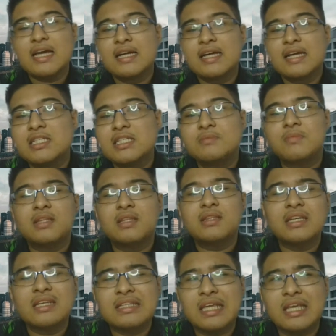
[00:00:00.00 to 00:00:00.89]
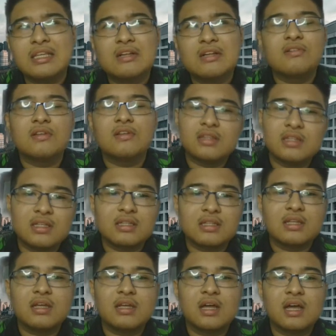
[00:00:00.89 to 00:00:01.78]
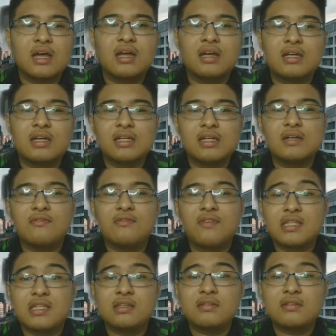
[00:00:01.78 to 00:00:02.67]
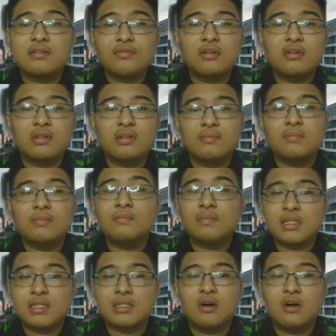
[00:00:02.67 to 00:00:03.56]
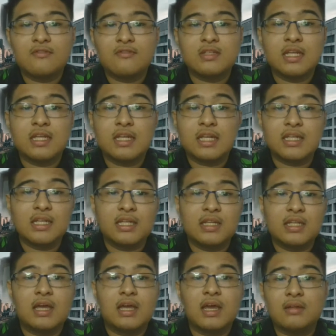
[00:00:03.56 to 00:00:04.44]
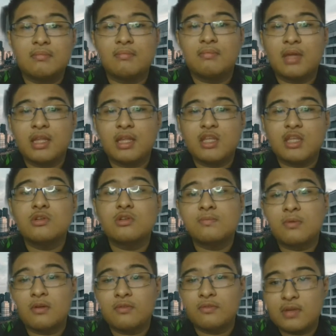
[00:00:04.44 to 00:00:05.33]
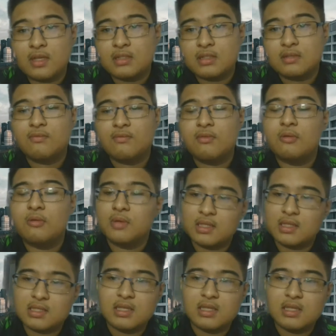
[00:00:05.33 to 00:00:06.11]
This party then created a vaccine for the purpose of selling it and made huge profits from it.